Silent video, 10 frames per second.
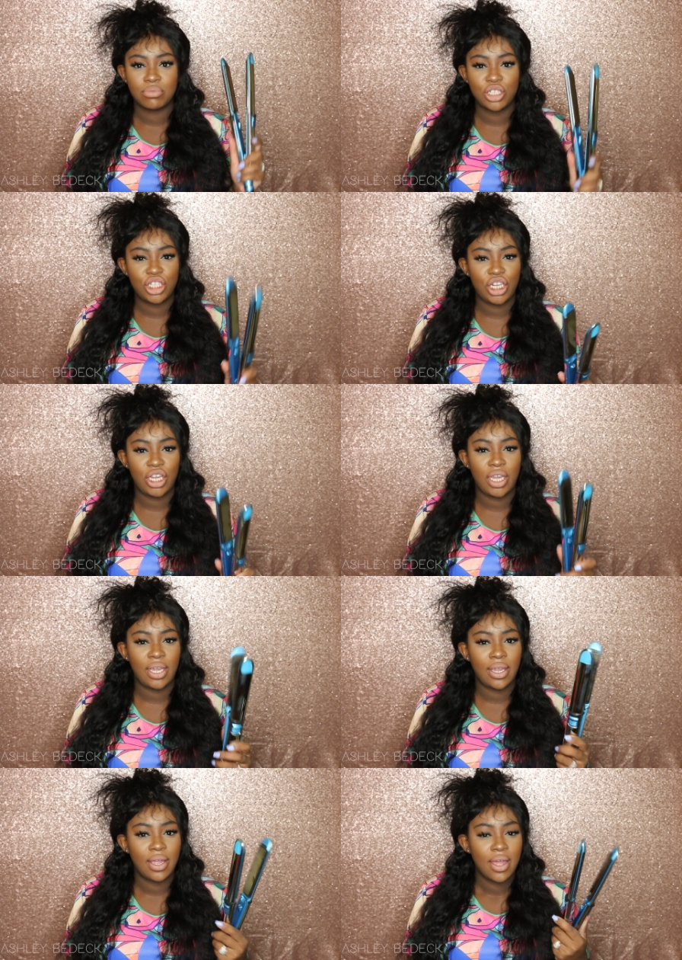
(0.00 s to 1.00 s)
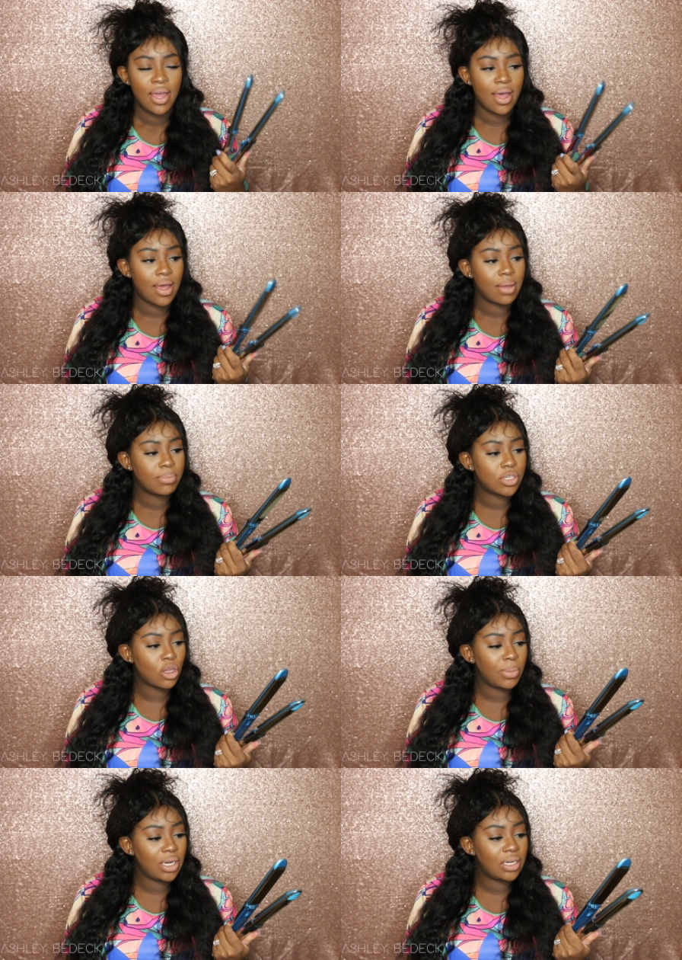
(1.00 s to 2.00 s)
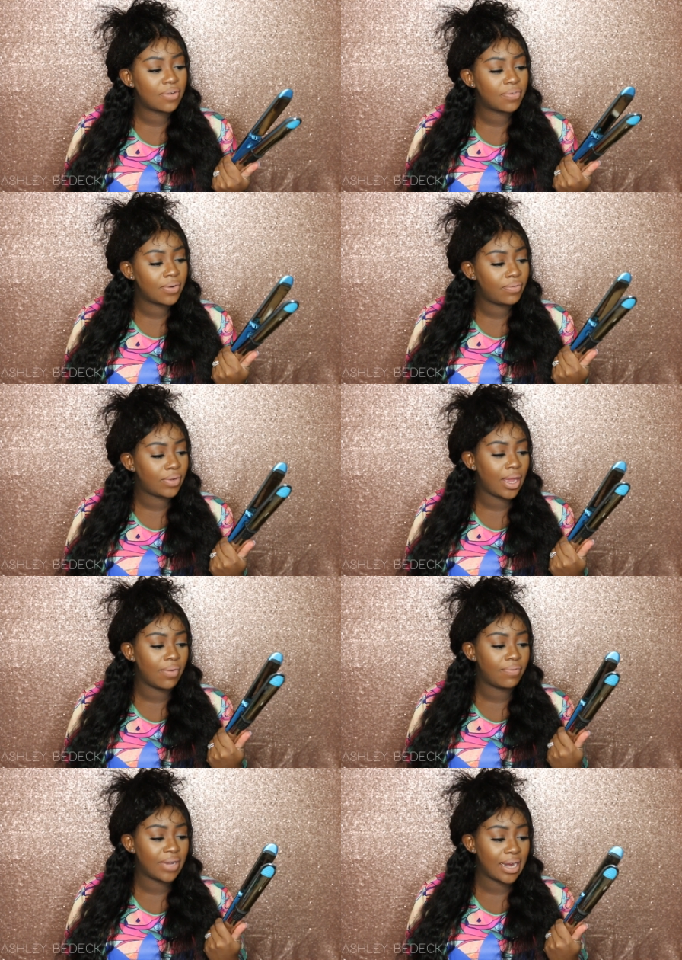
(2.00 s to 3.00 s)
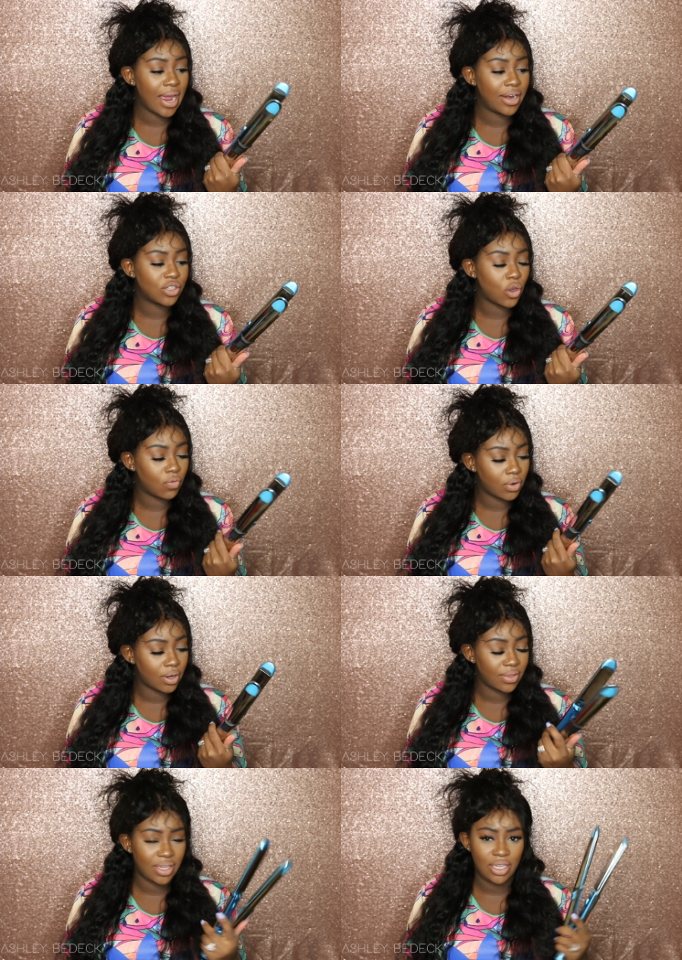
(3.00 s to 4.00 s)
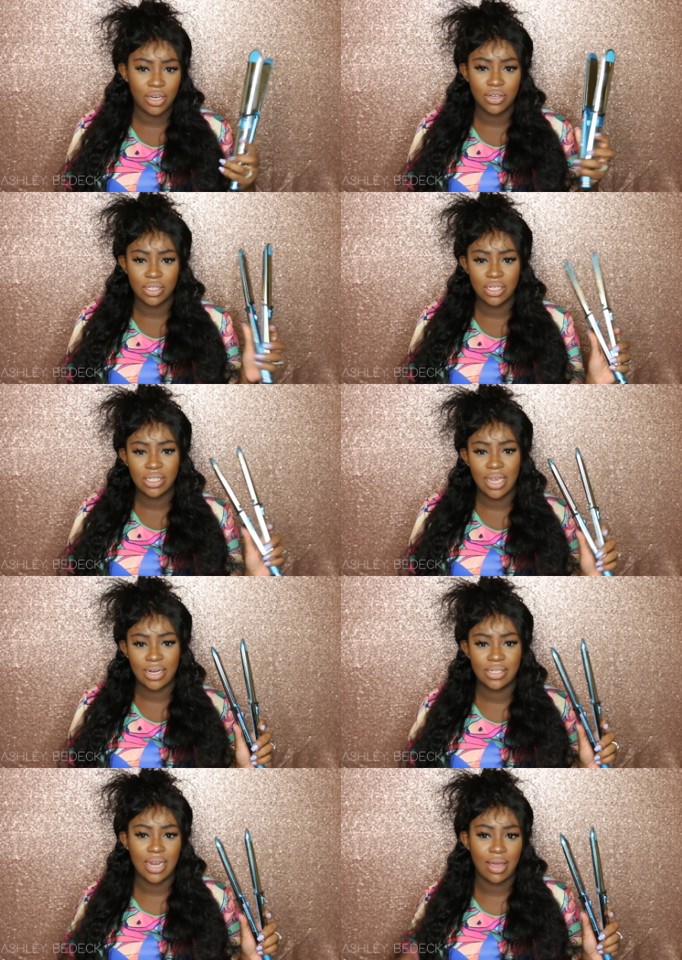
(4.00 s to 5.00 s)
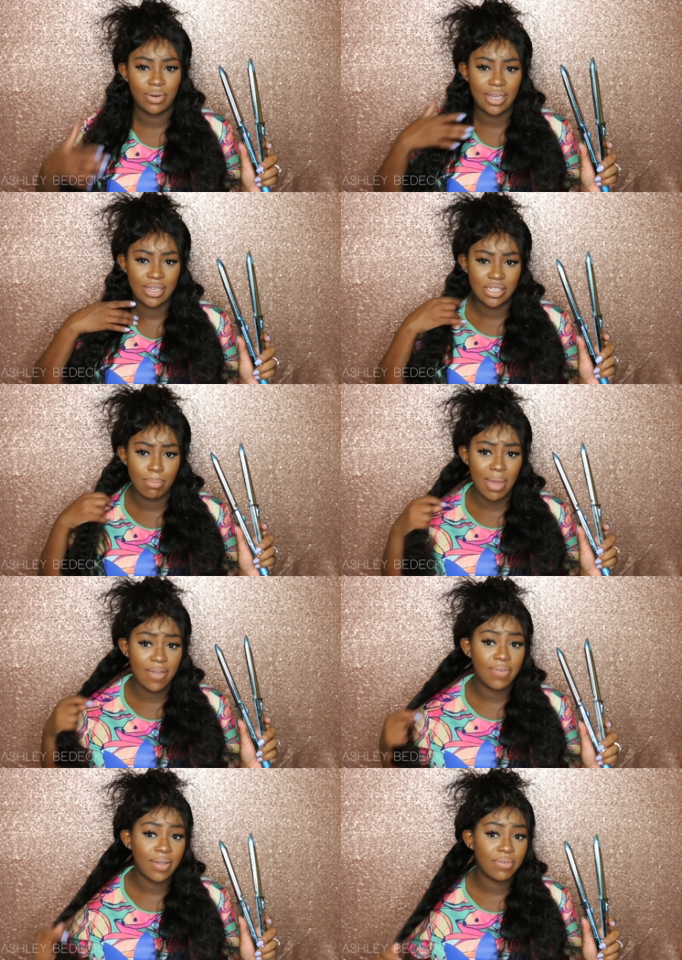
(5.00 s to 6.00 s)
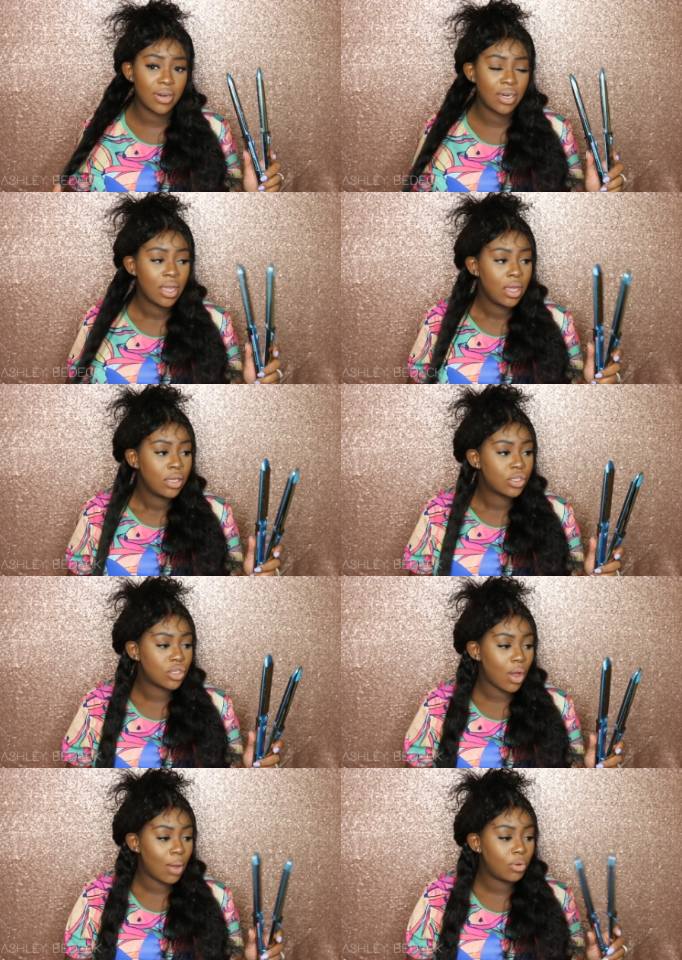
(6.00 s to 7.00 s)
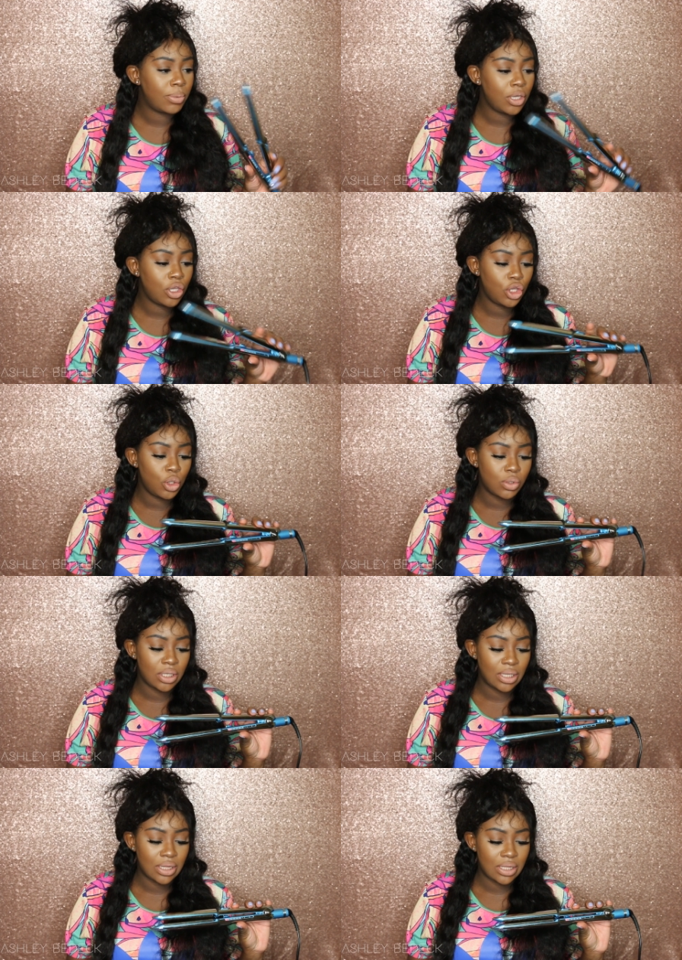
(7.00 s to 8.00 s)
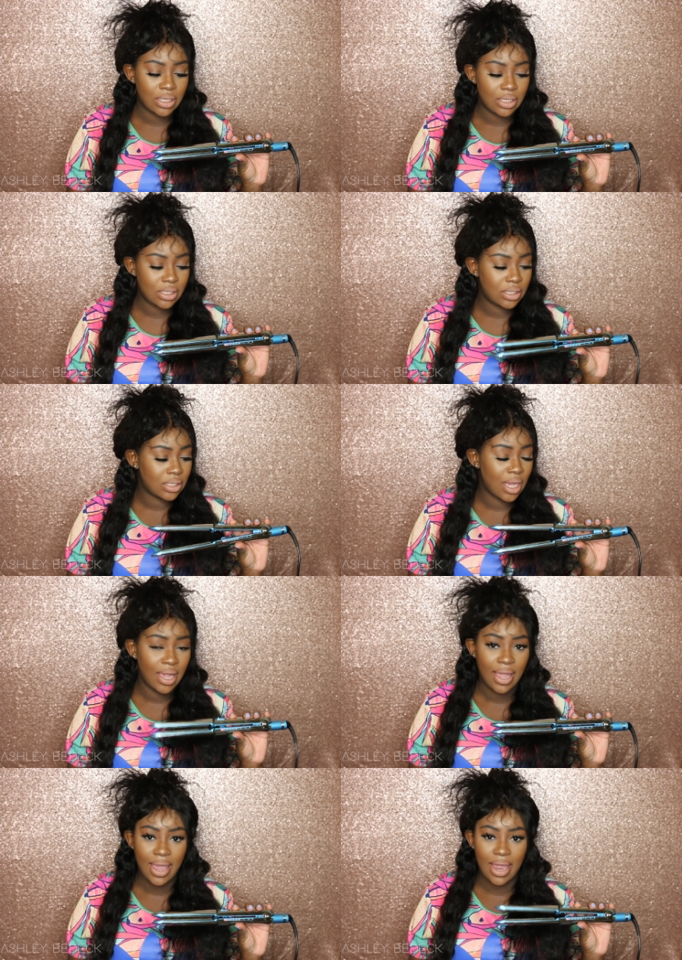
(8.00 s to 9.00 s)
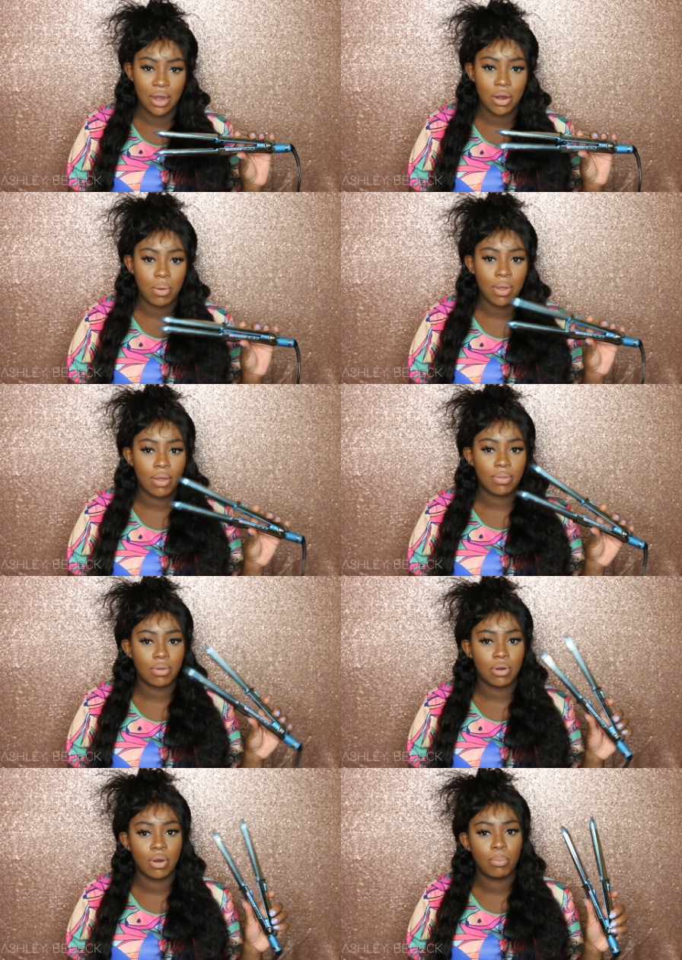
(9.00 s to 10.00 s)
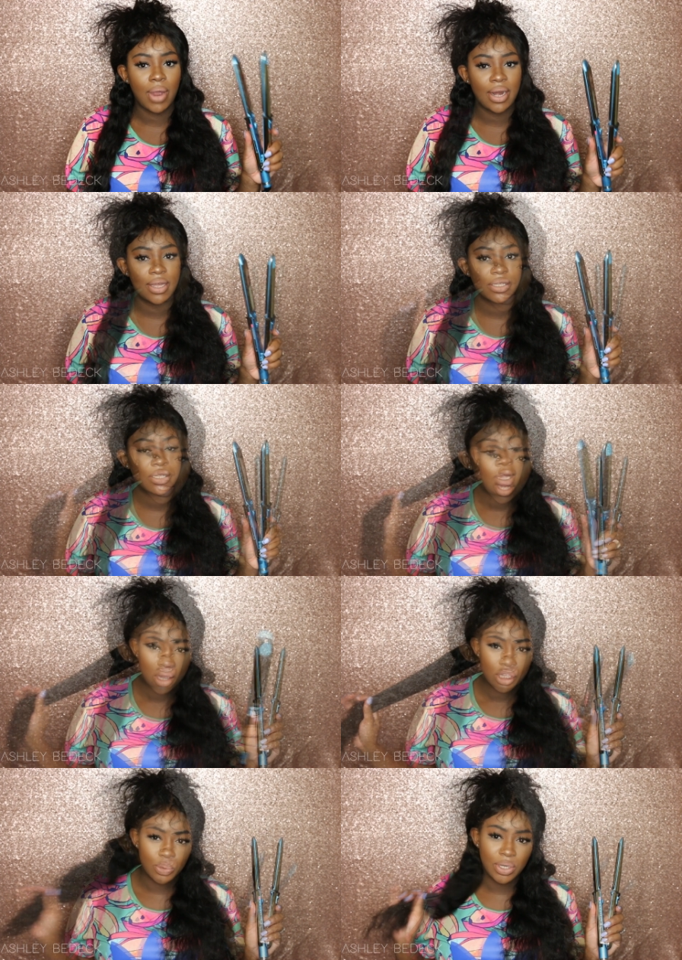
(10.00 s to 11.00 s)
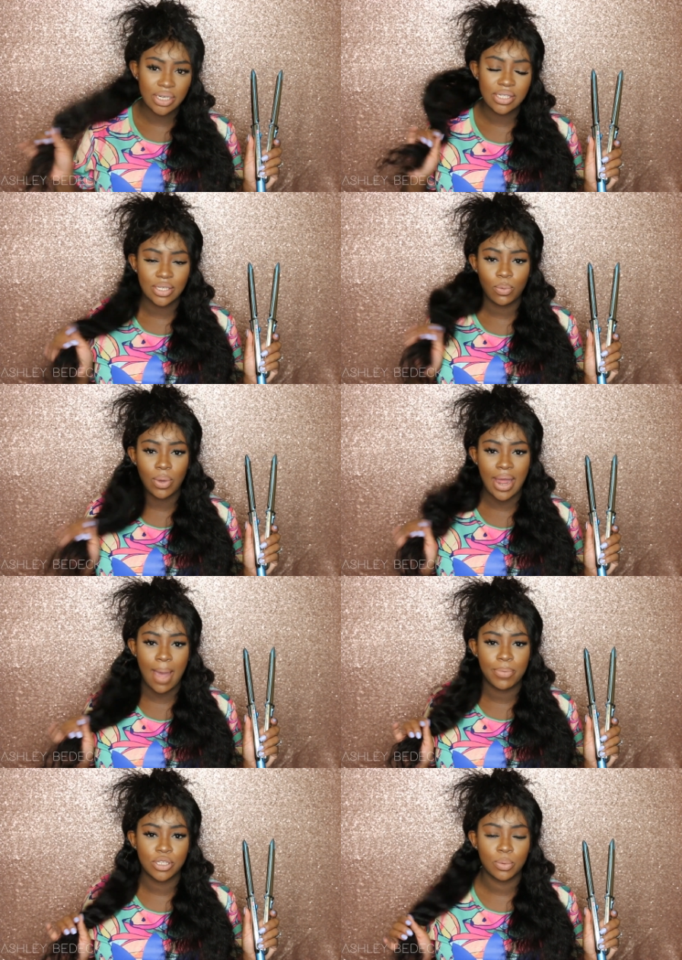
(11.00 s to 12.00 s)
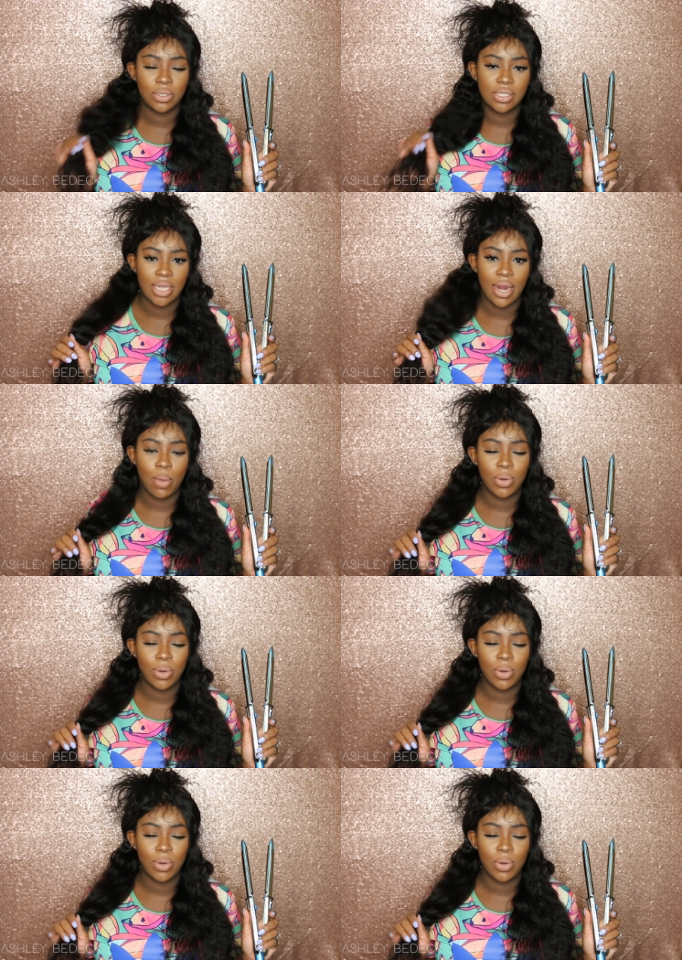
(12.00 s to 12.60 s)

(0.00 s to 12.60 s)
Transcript: Chi, so many different flat irons over the years, and this hands down is my favorite. So I will be using this and no other products. So we're going to see what happens with this hair.